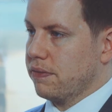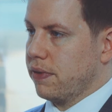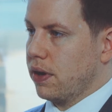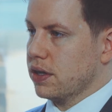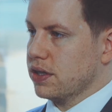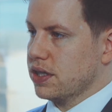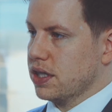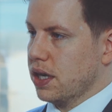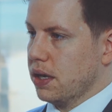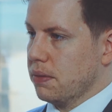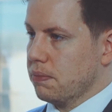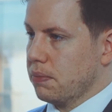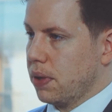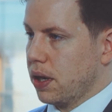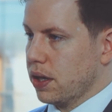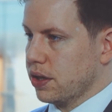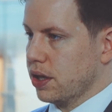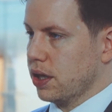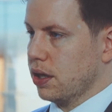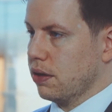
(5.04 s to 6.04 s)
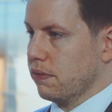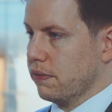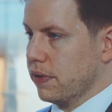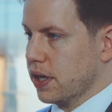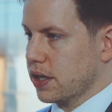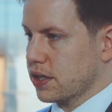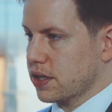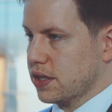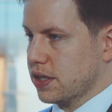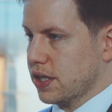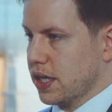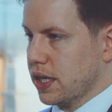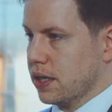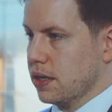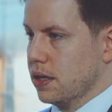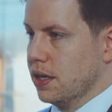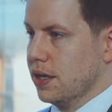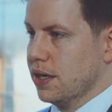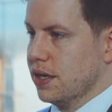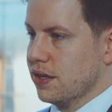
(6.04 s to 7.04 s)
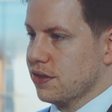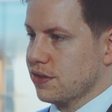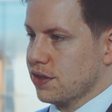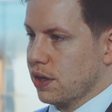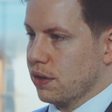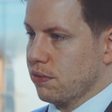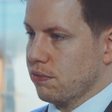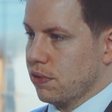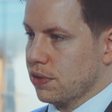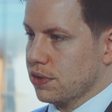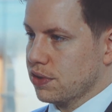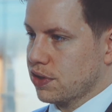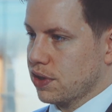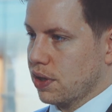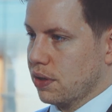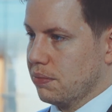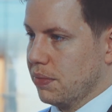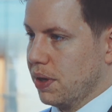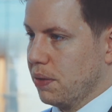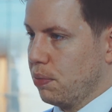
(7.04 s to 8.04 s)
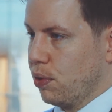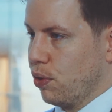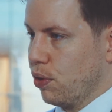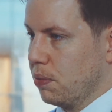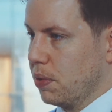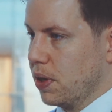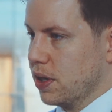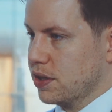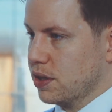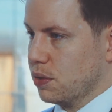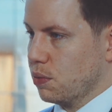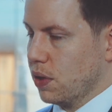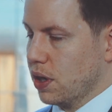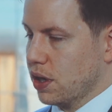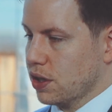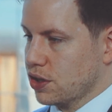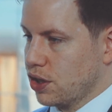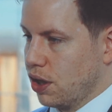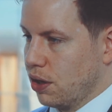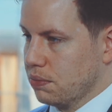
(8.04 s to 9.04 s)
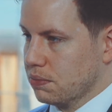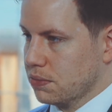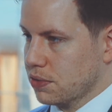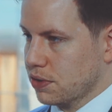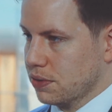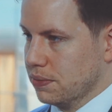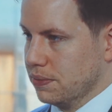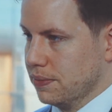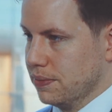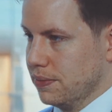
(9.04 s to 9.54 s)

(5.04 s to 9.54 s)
invited in by the university to run some employability workshops.